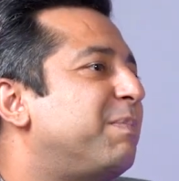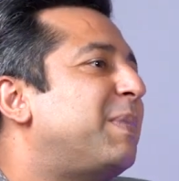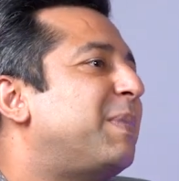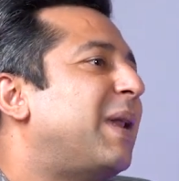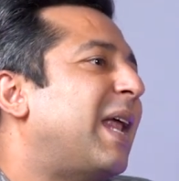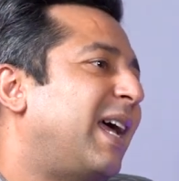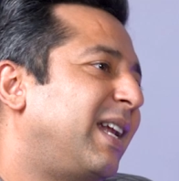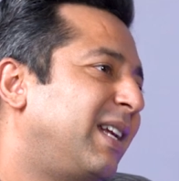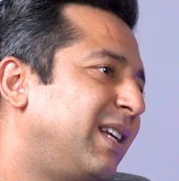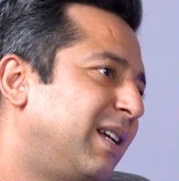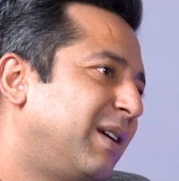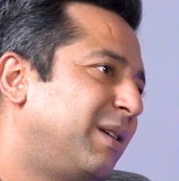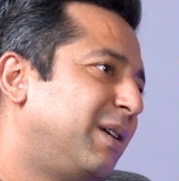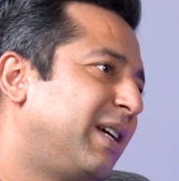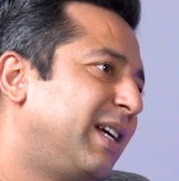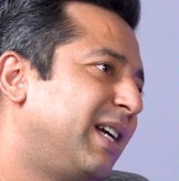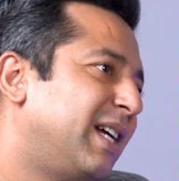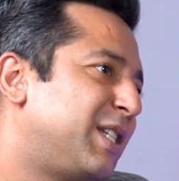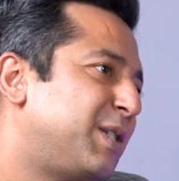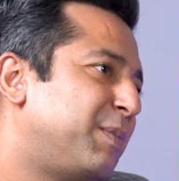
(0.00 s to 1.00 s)
plan
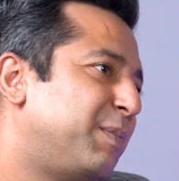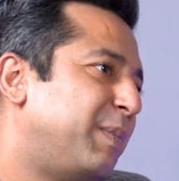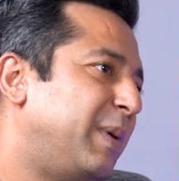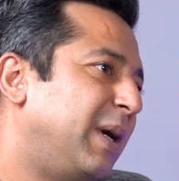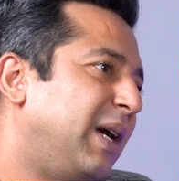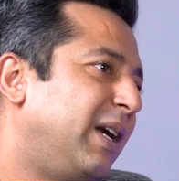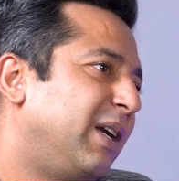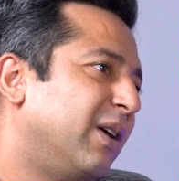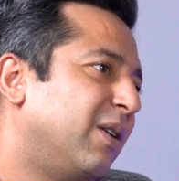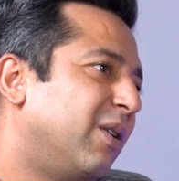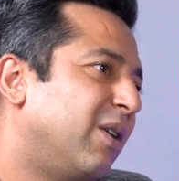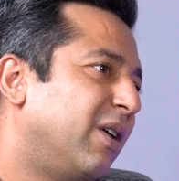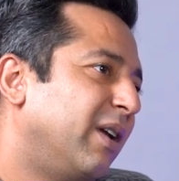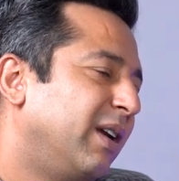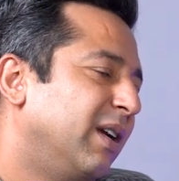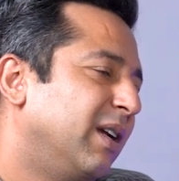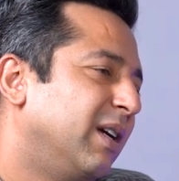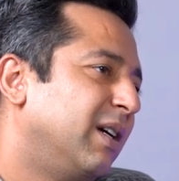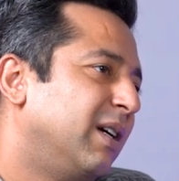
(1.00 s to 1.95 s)
gets built on.